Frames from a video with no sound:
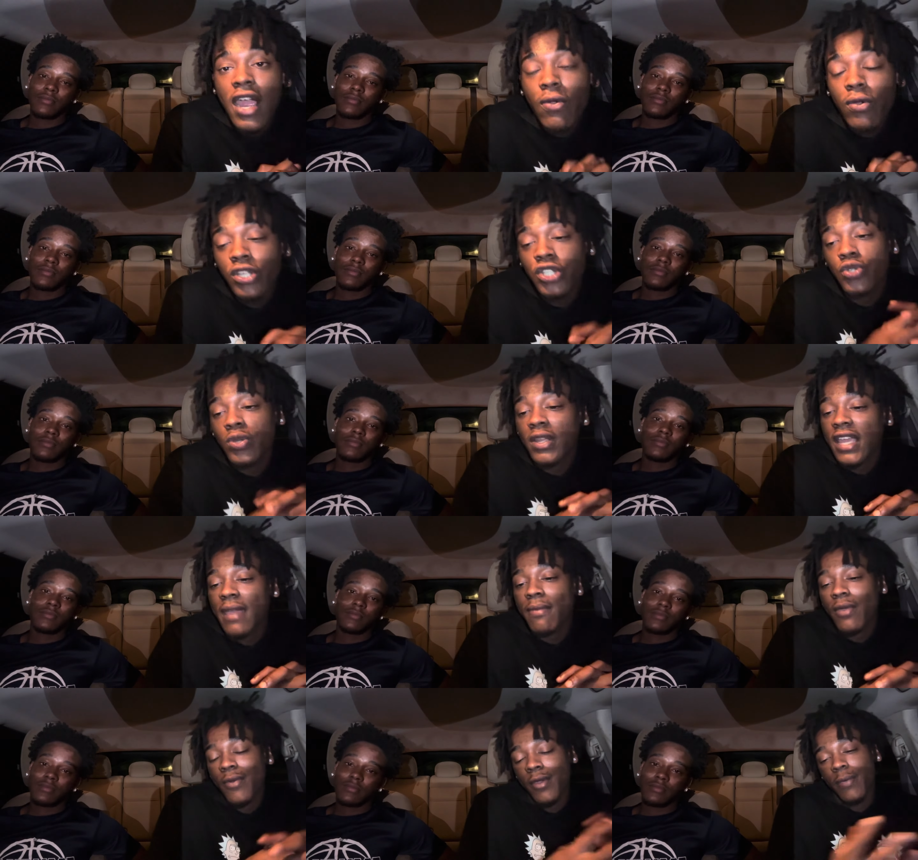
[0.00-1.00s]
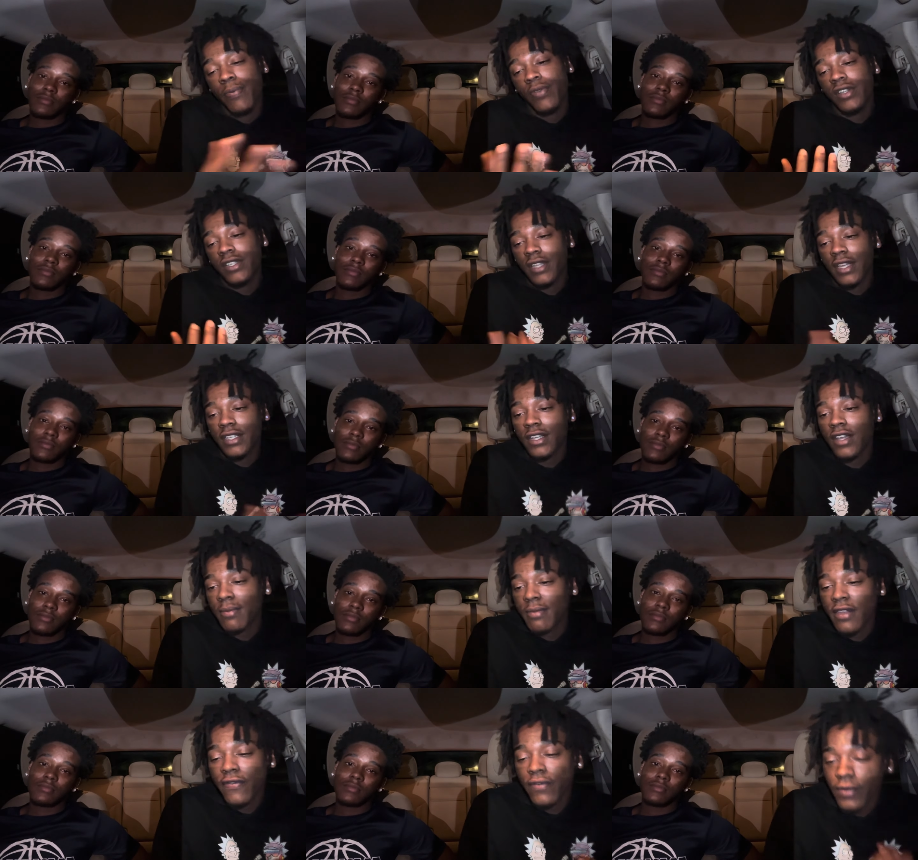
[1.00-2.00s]
Speaker 1: or the 20k, man. We appreciate y'all,
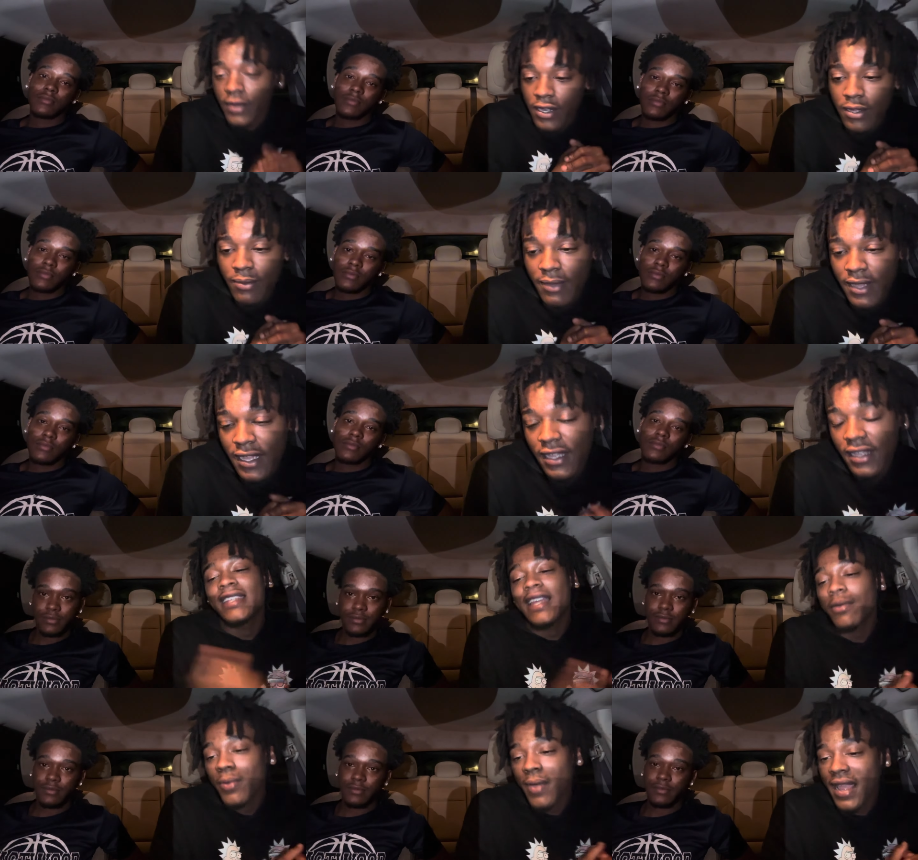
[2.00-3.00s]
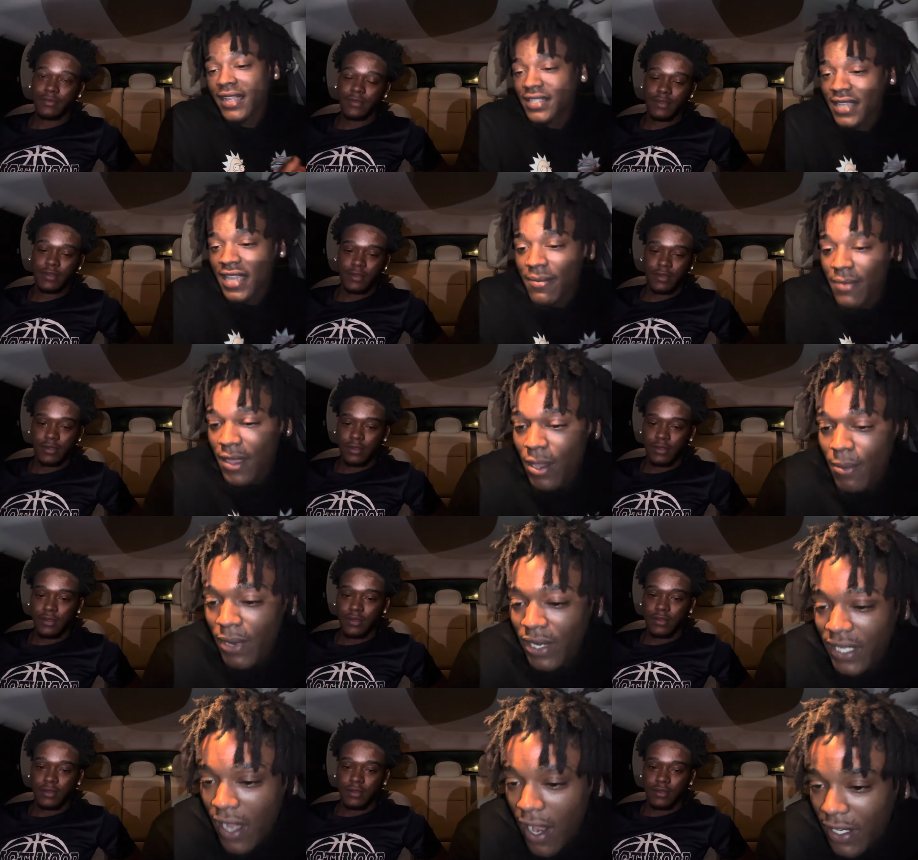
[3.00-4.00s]
man, for real, man. And we react to NBA Young Boy
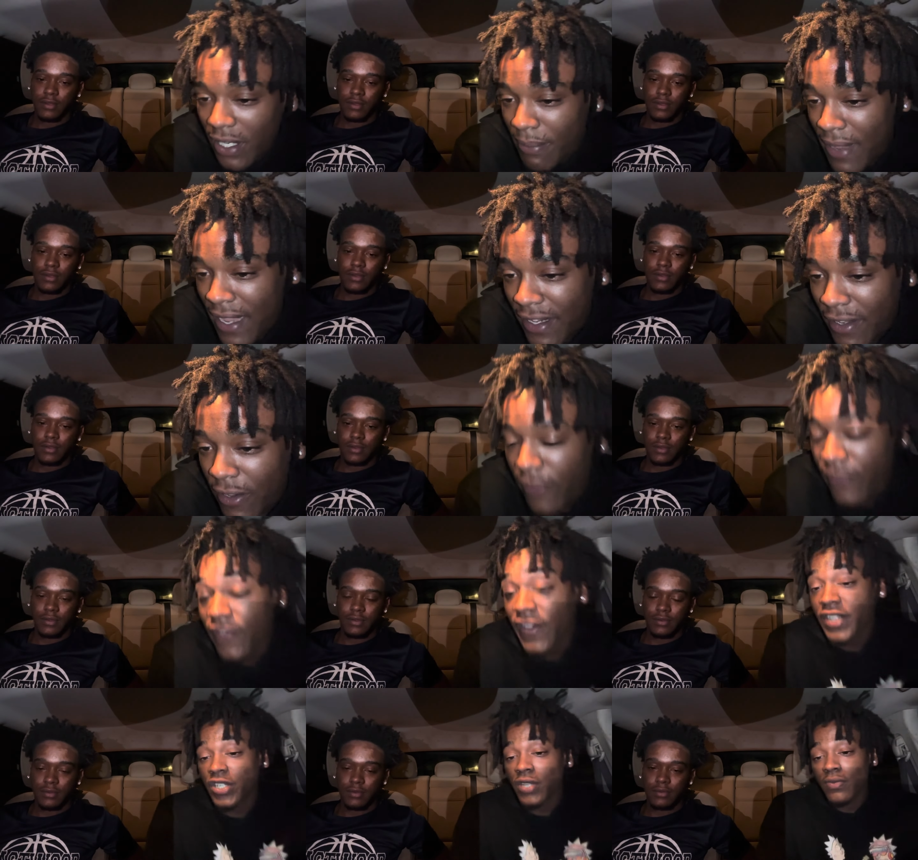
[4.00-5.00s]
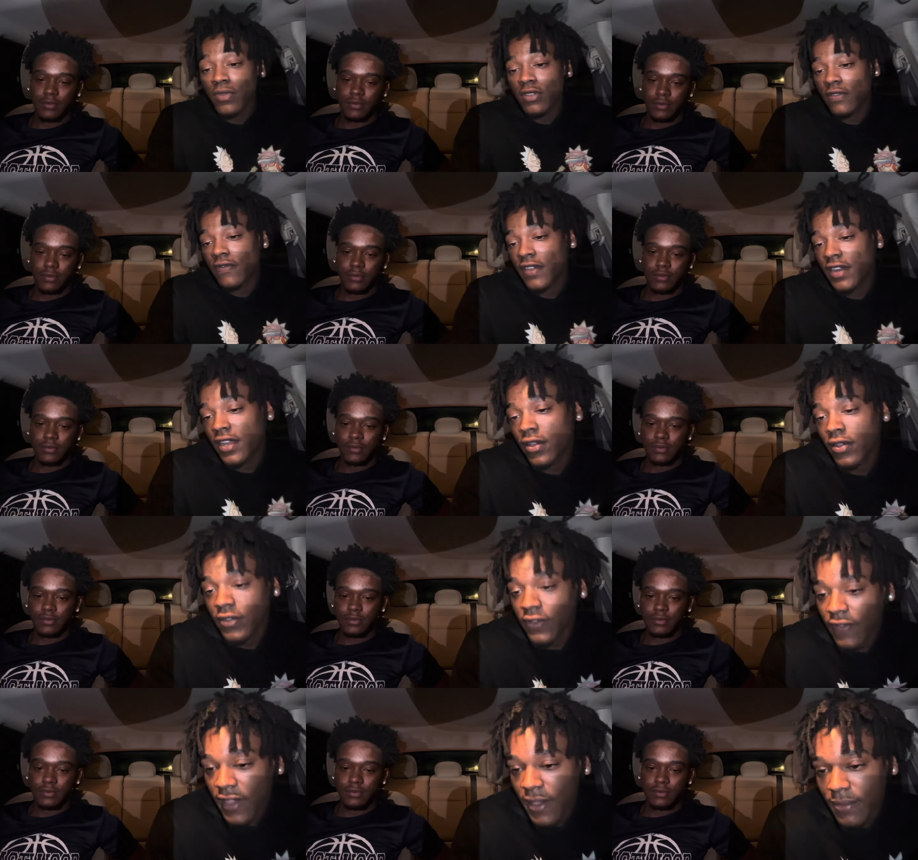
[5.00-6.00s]
Doctor, man, the official music video.
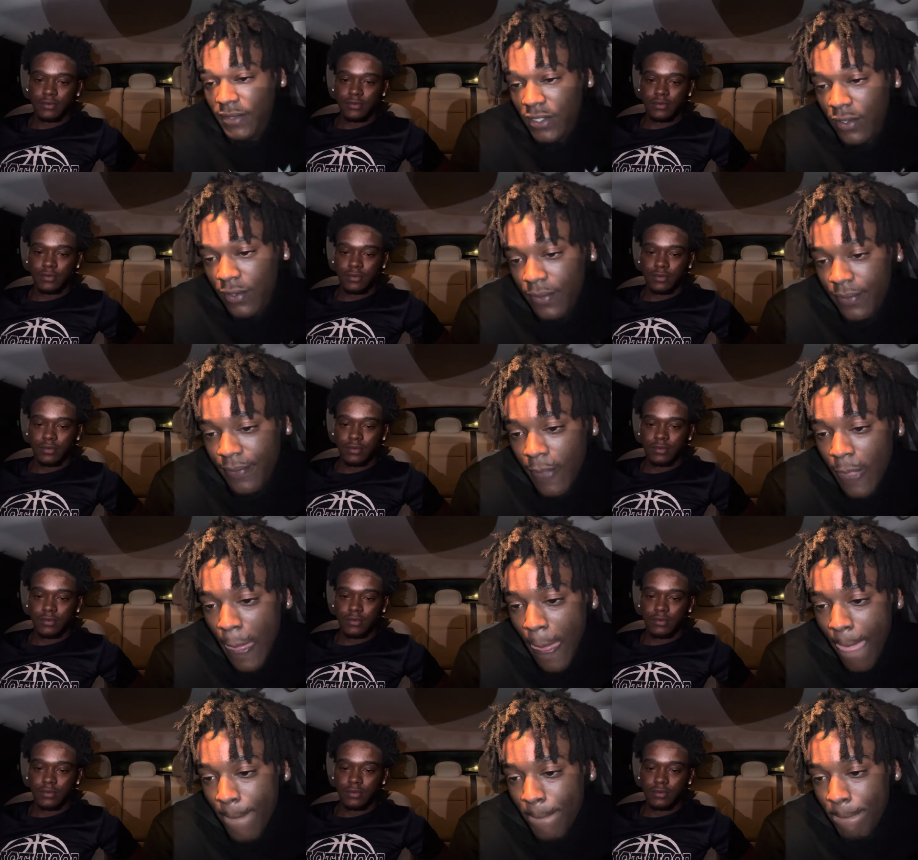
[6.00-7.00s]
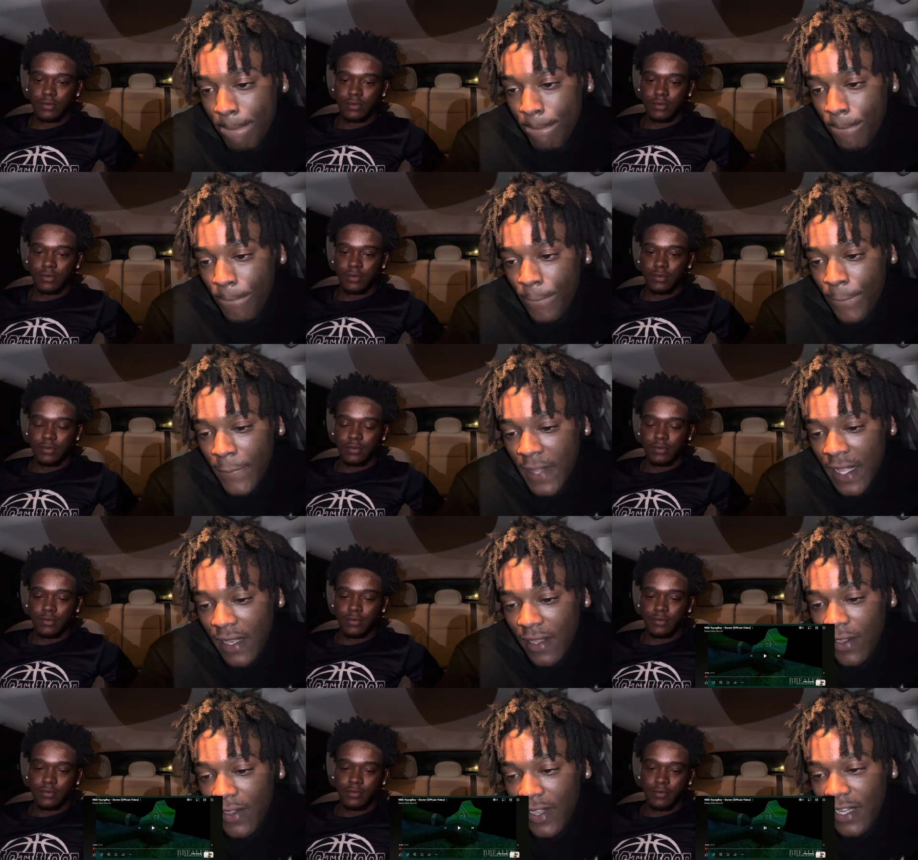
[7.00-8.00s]
Feel me? So, like,
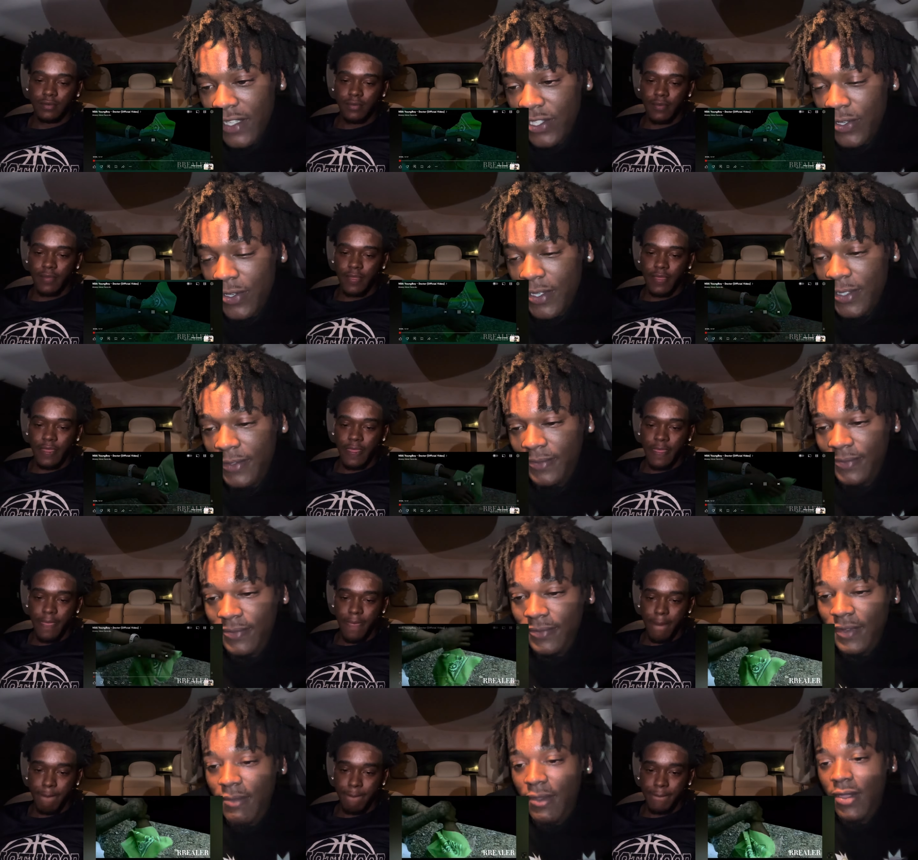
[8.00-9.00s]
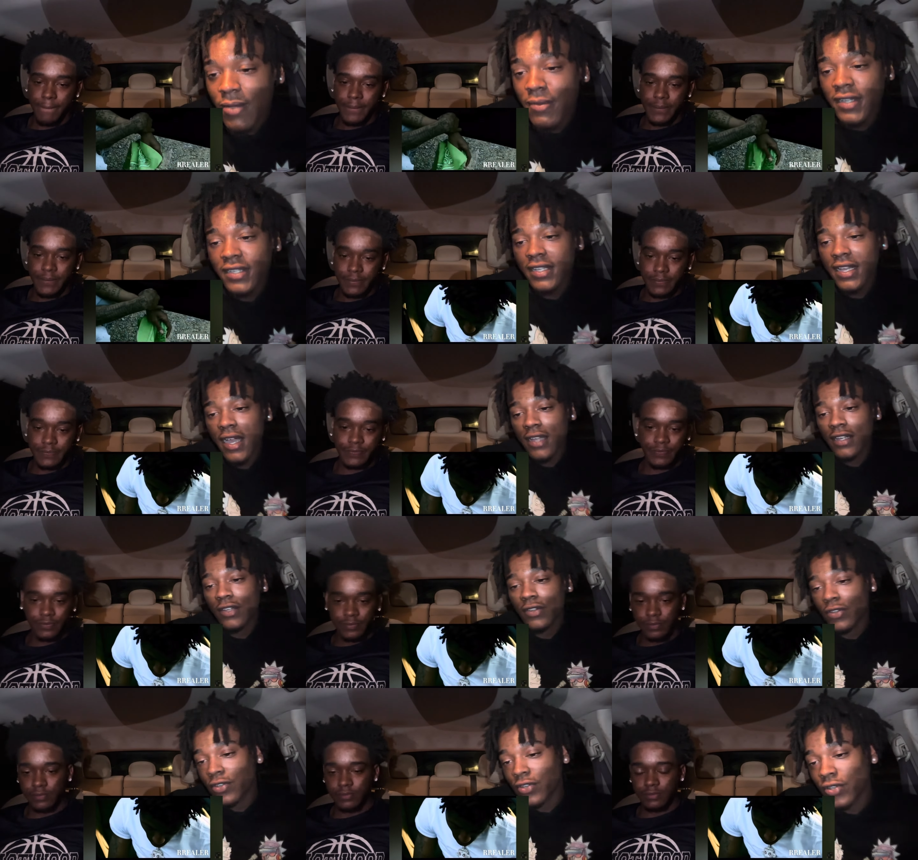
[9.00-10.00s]
gonna get into it. NBA Young my
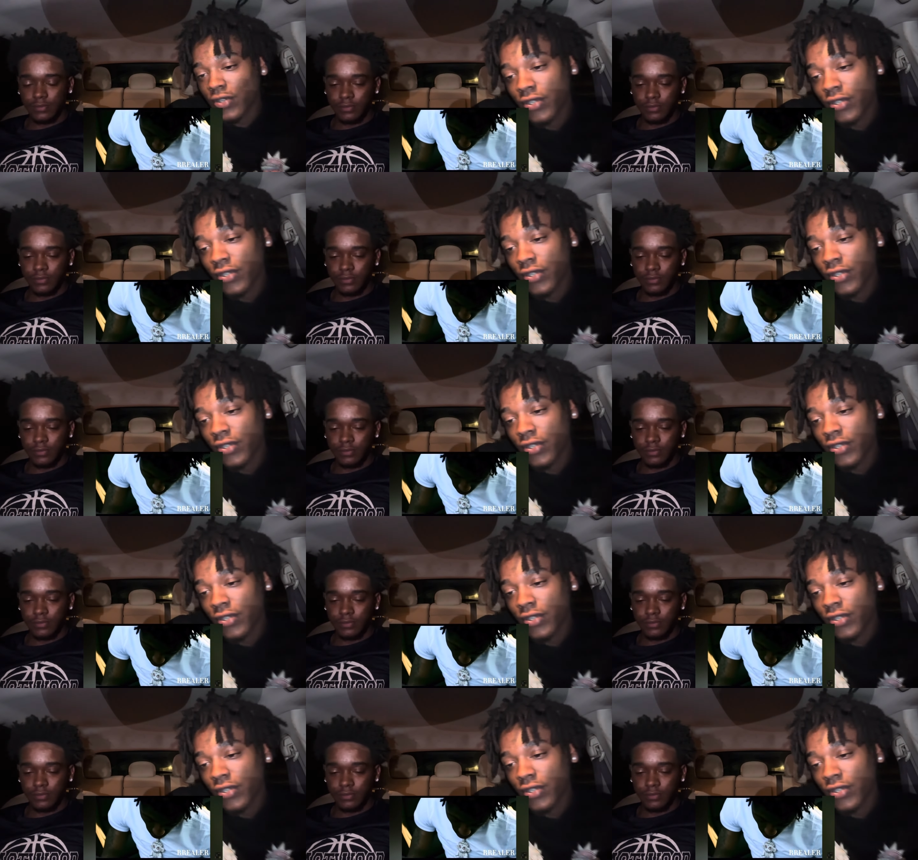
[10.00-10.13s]
Doctor